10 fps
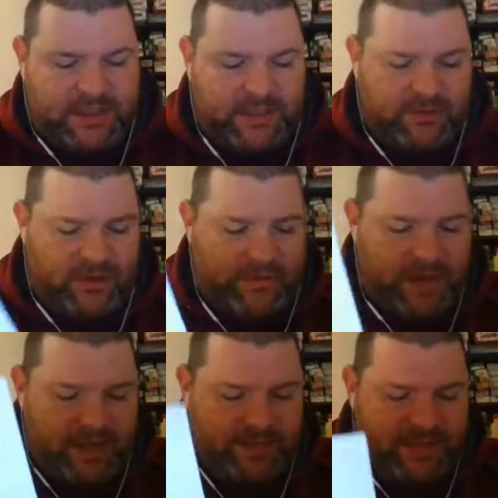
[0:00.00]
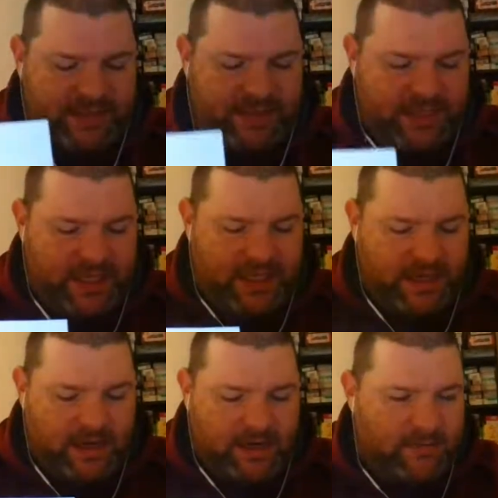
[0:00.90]
a story by M.T.
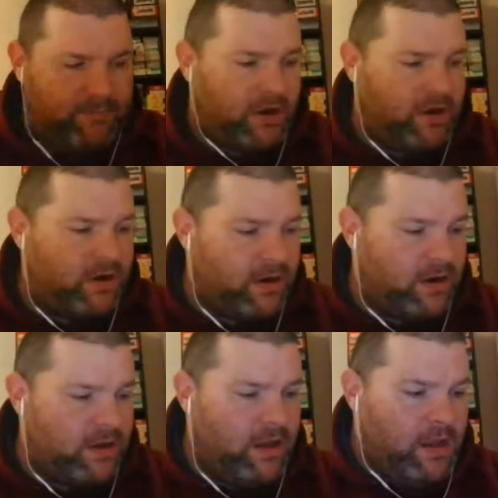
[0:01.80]
Burkhart.